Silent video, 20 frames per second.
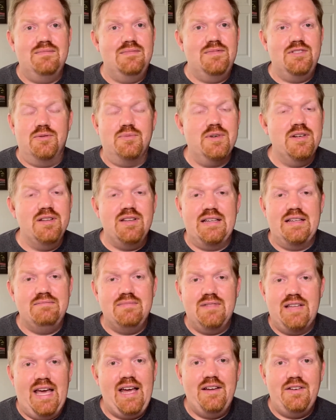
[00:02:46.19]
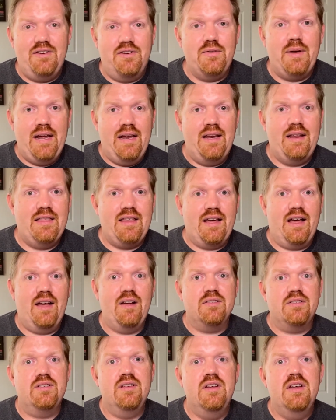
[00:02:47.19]
you really can't do anything
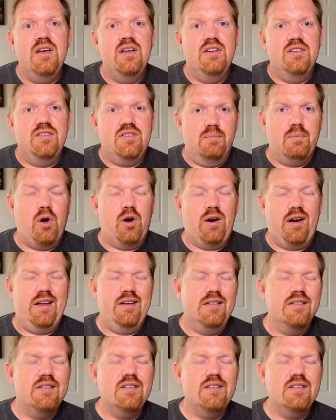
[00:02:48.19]
else to market.